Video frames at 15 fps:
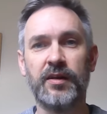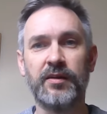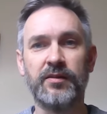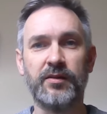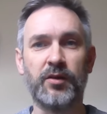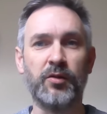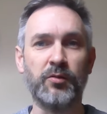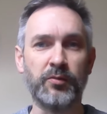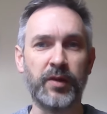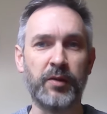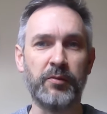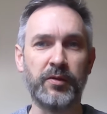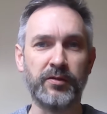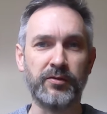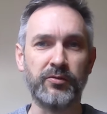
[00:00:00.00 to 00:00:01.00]
So
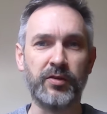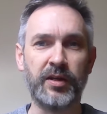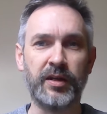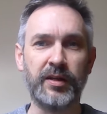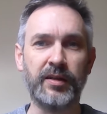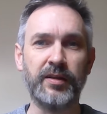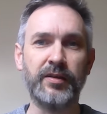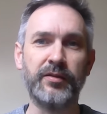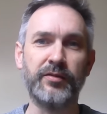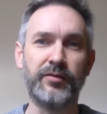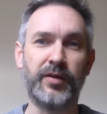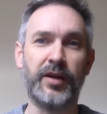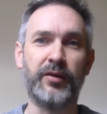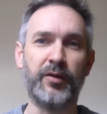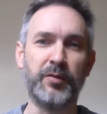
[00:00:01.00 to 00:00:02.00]
that wasn't really
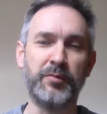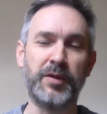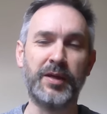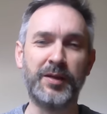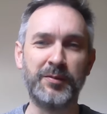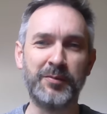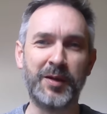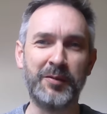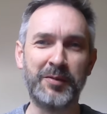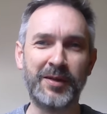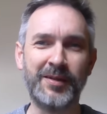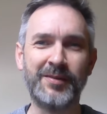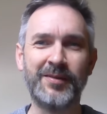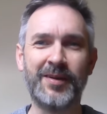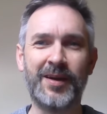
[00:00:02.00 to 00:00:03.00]
fair on me,
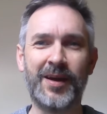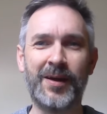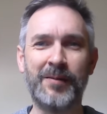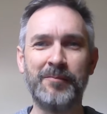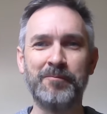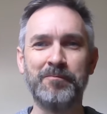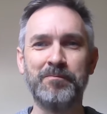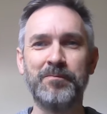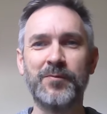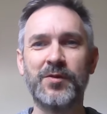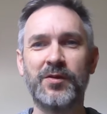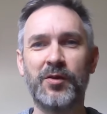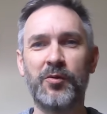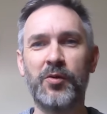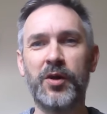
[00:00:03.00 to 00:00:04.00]
maybe.
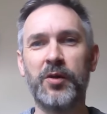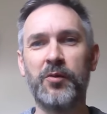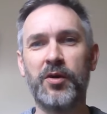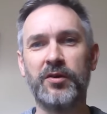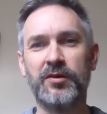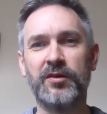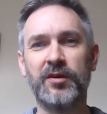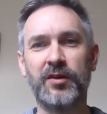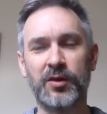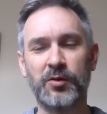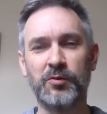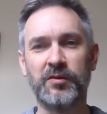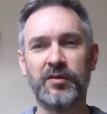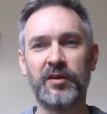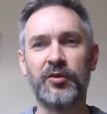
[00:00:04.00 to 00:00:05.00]
So what I wanted to
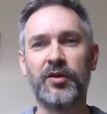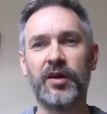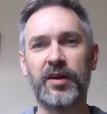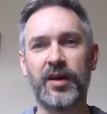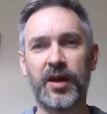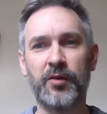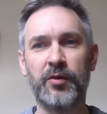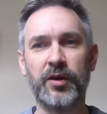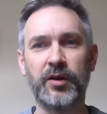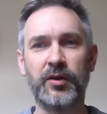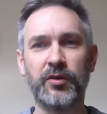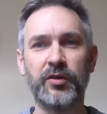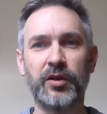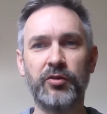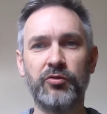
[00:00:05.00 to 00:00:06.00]
do was look at how I
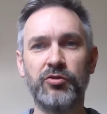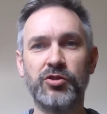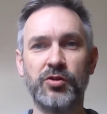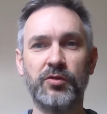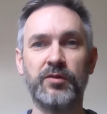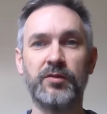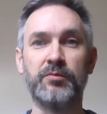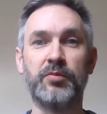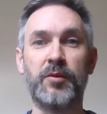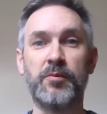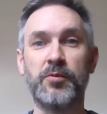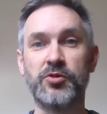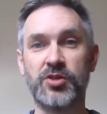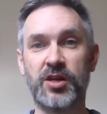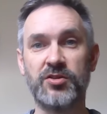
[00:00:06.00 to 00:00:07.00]
could introduce some
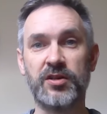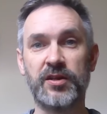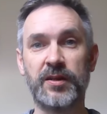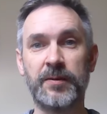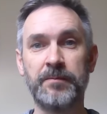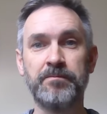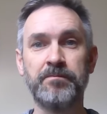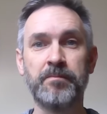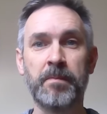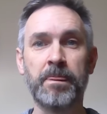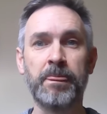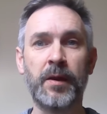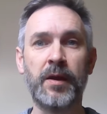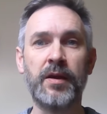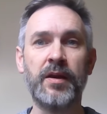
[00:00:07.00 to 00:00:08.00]
proper scheduling.
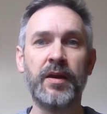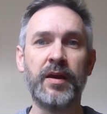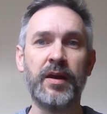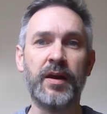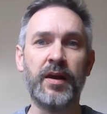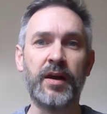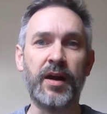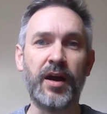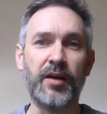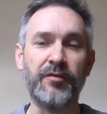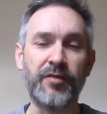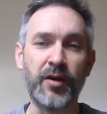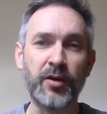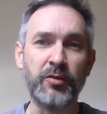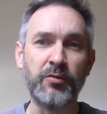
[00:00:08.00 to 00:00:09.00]
I
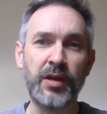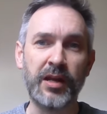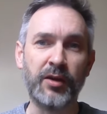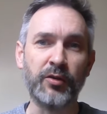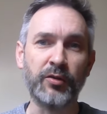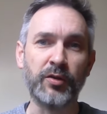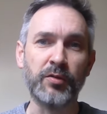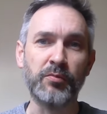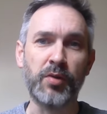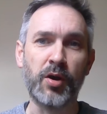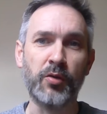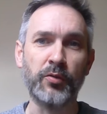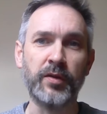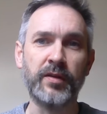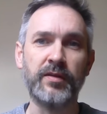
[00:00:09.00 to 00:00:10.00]
found a really good
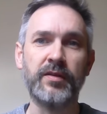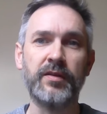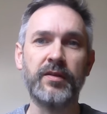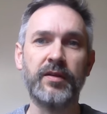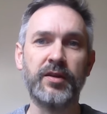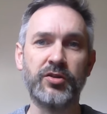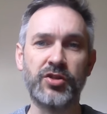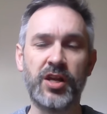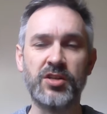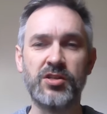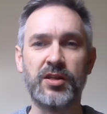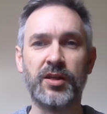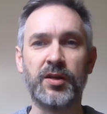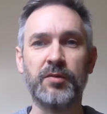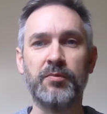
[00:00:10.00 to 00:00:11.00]
component, a
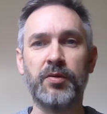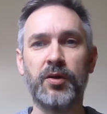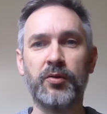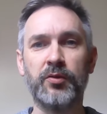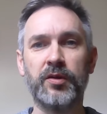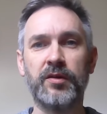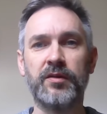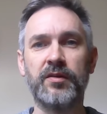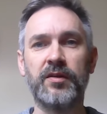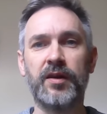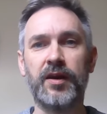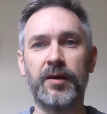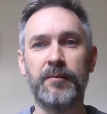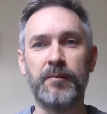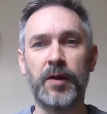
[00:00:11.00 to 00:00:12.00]
scheduling component.
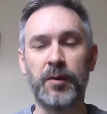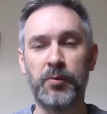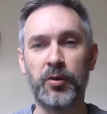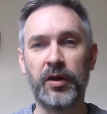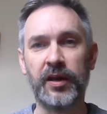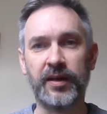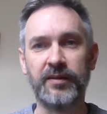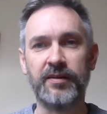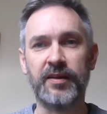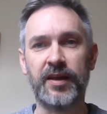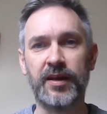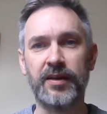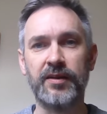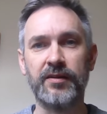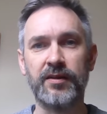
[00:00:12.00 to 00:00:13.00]
I'll put a link to
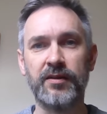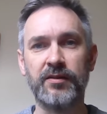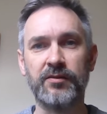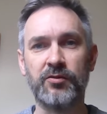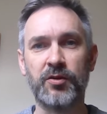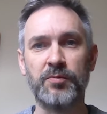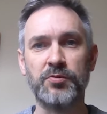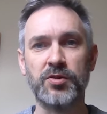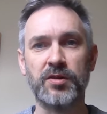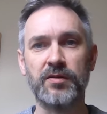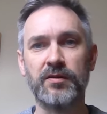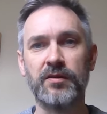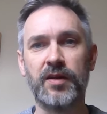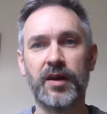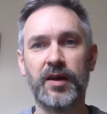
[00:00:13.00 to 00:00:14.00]
that in the description.